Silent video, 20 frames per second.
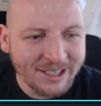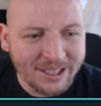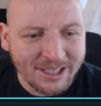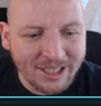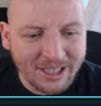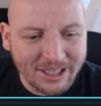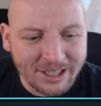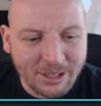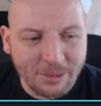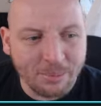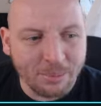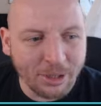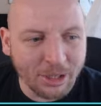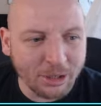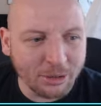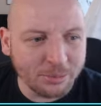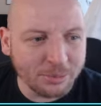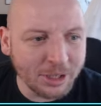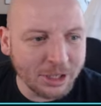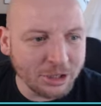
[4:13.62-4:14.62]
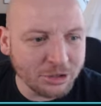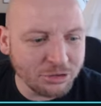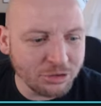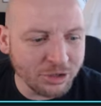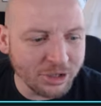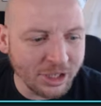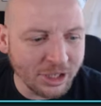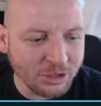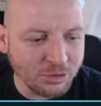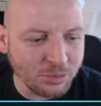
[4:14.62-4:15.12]
He did pick up an injury,
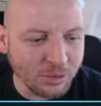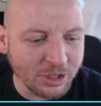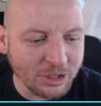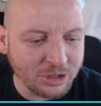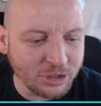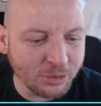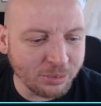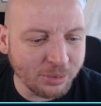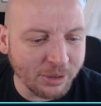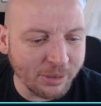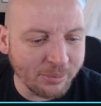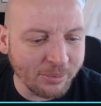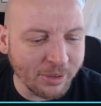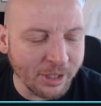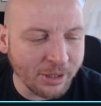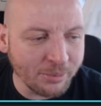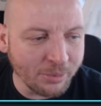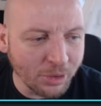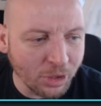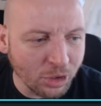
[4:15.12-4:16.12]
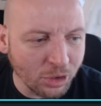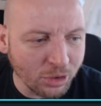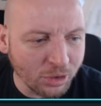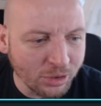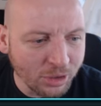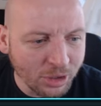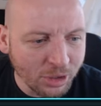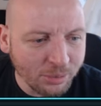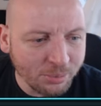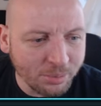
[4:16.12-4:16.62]
and that's why he's not played many more.